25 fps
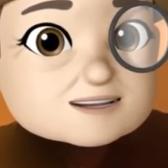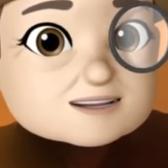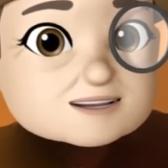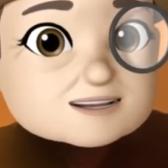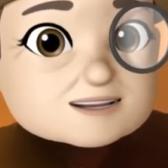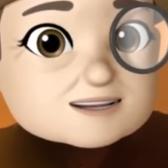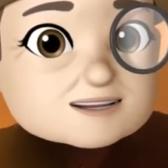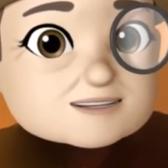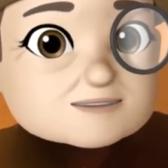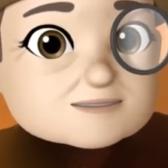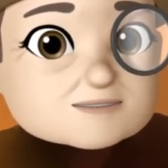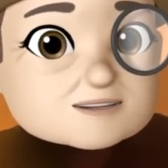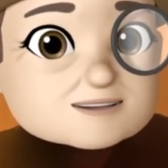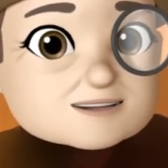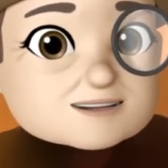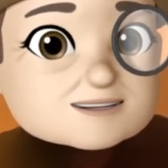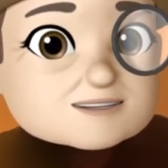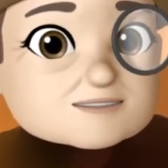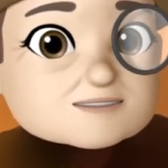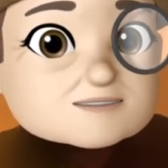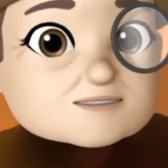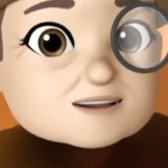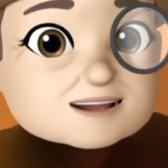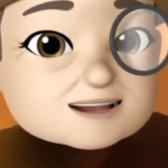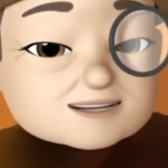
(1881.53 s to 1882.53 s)
but it's
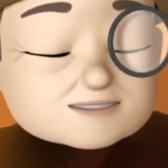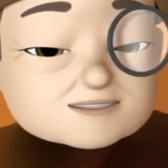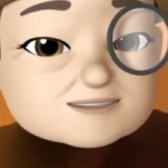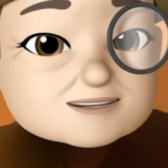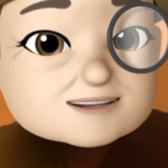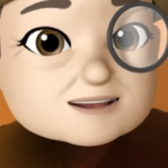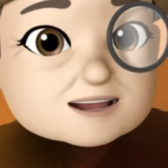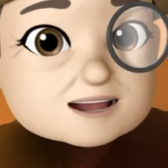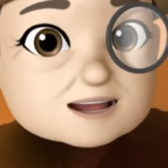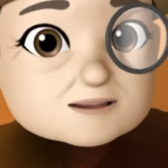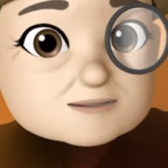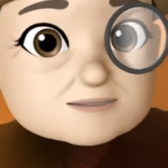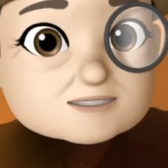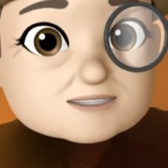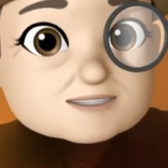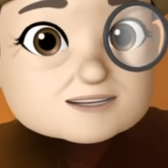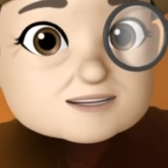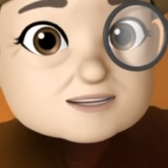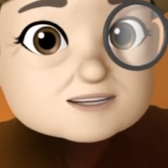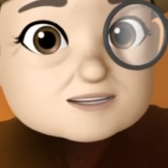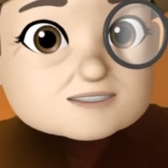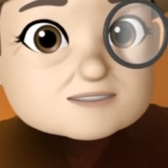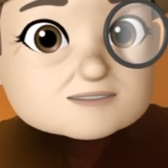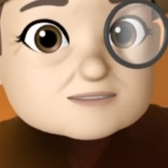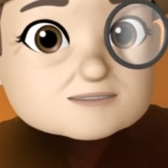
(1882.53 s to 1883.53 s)
facing
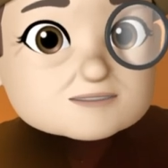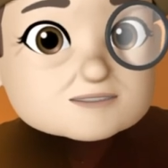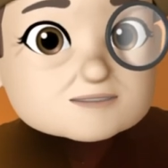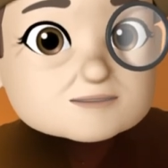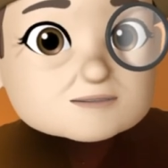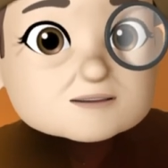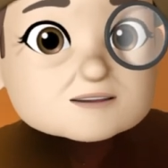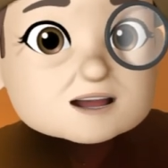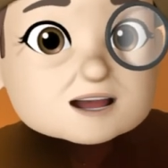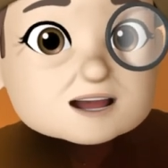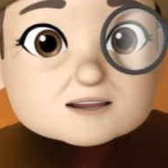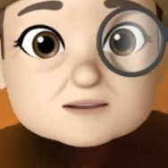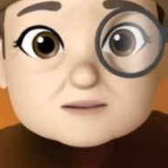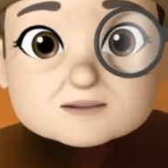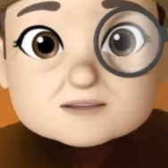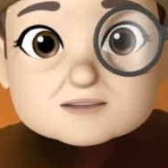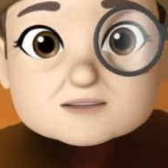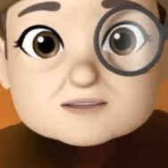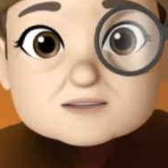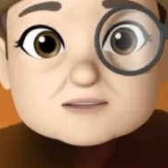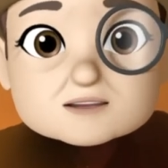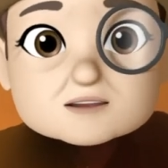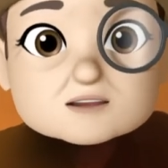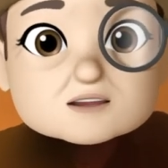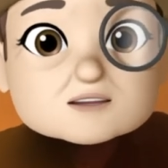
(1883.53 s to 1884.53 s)
competition from other
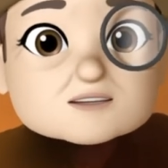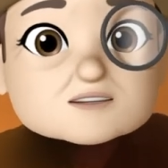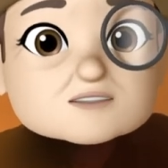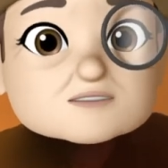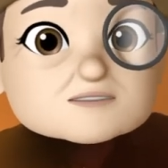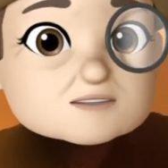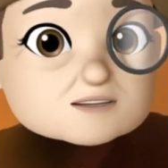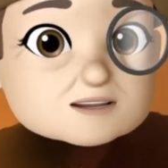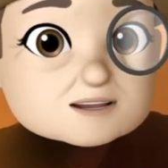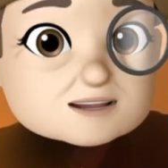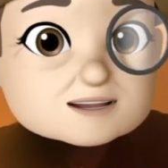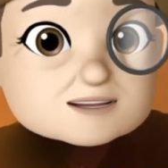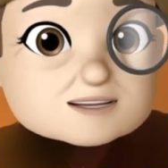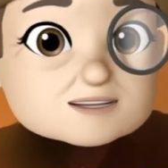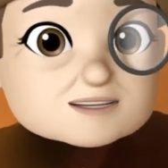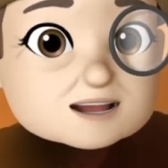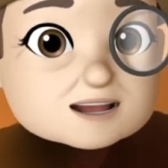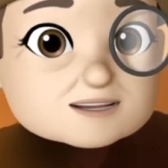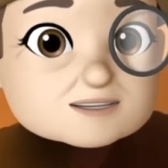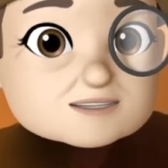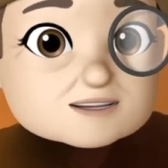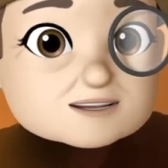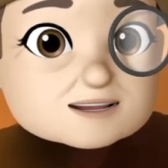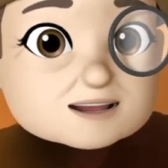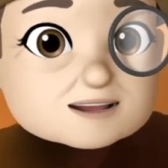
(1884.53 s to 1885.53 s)

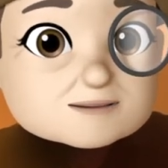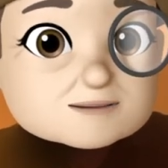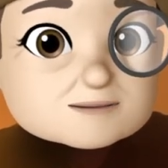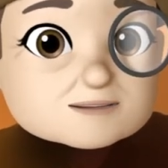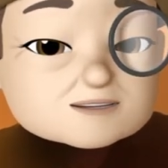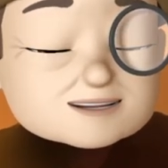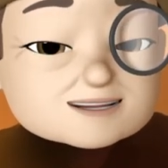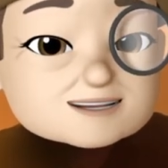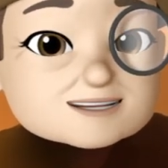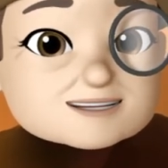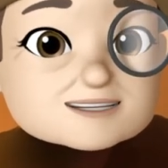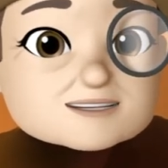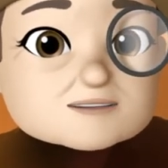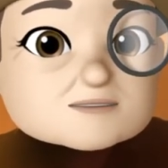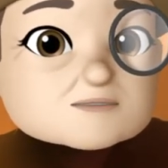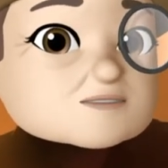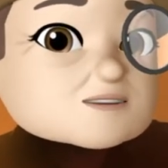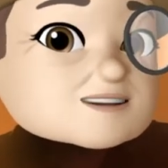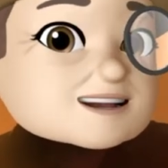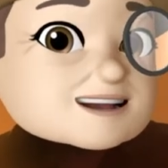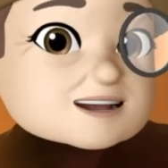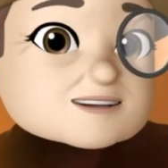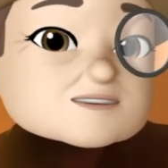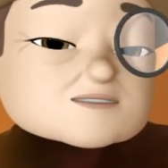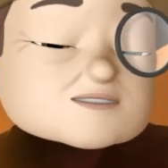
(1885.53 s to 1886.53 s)
trillion-dollar companies, and we're
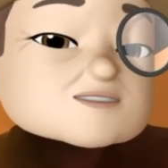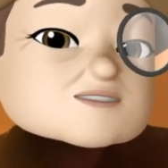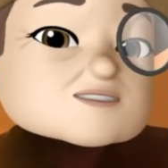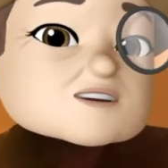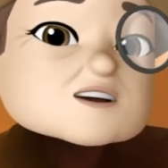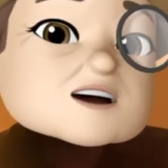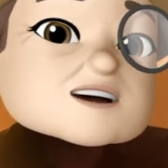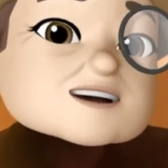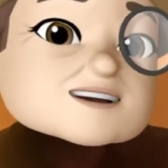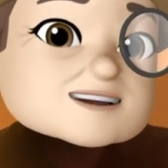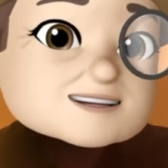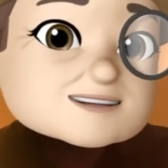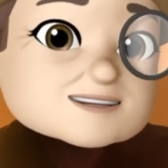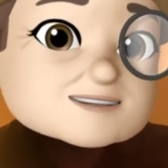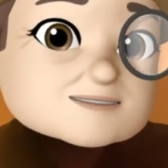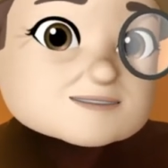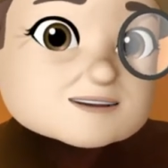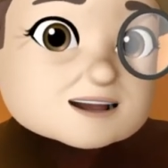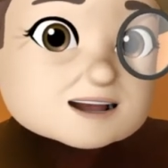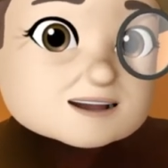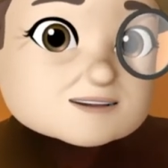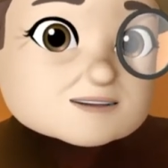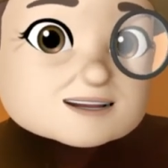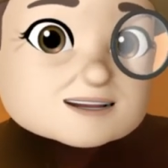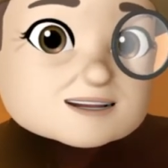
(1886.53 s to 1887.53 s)
not even talking
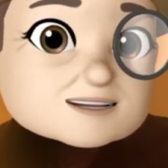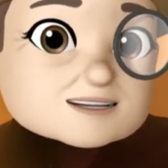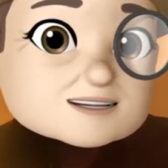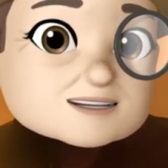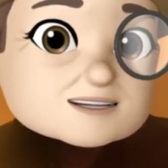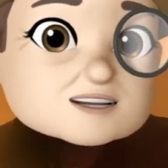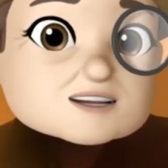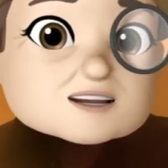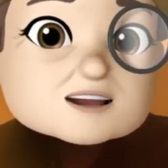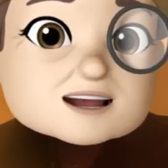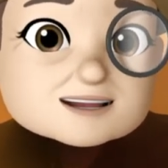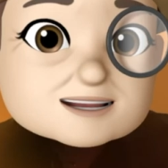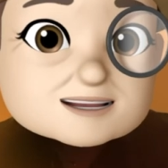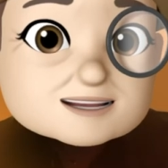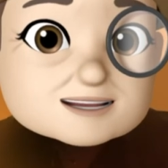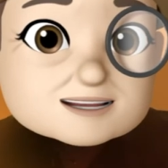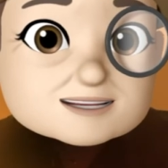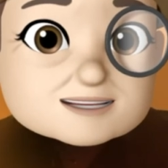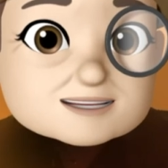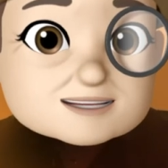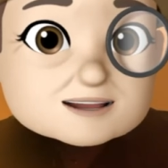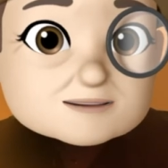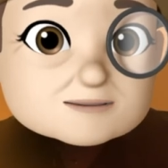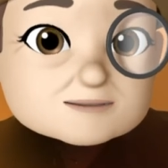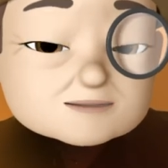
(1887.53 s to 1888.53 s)
about the Chinese
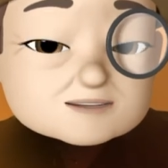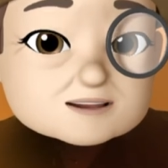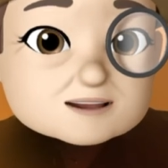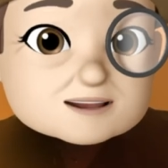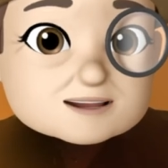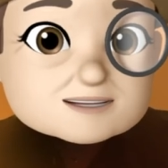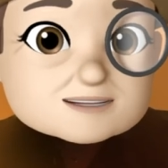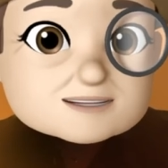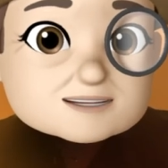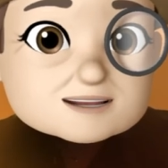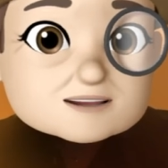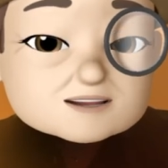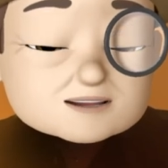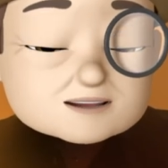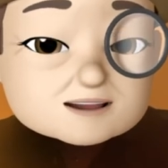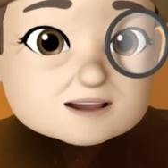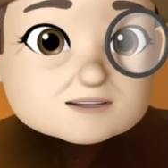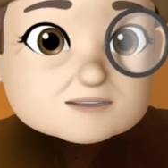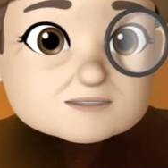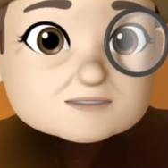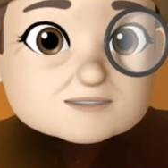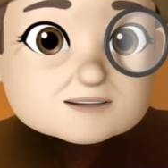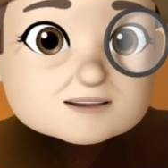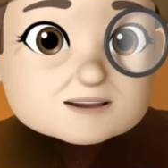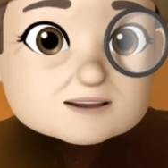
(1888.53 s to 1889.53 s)
companies that are
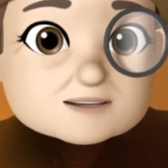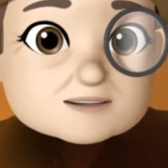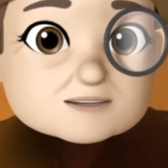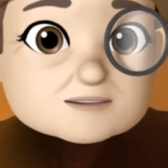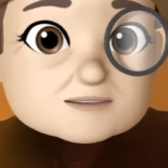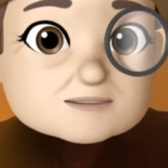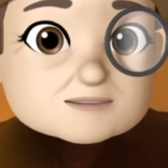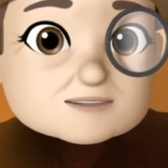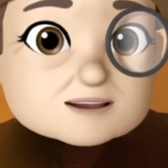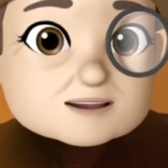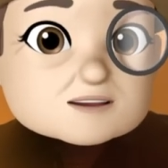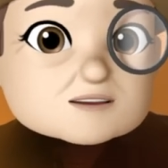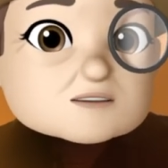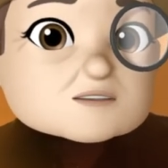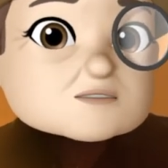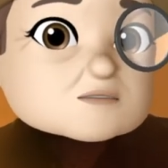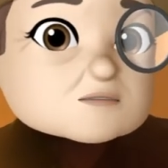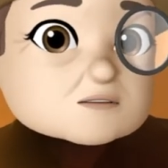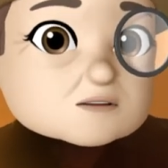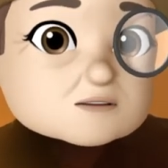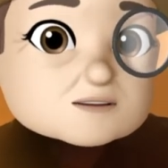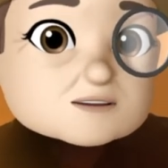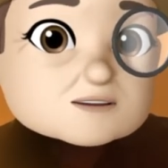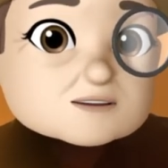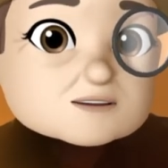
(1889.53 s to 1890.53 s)
out there that are
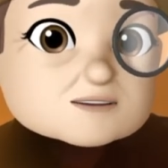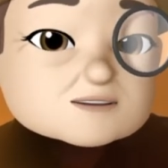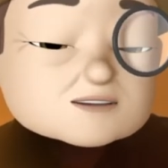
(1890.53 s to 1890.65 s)
worth,